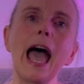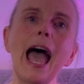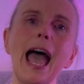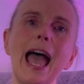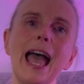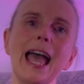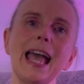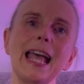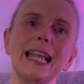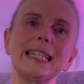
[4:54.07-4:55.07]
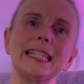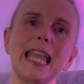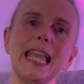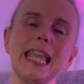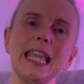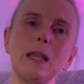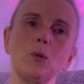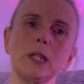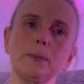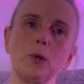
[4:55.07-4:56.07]
and he
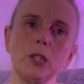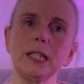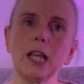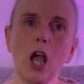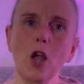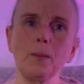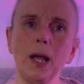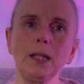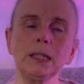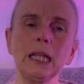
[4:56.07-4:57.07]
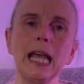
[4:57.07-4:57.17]
was put in a coma,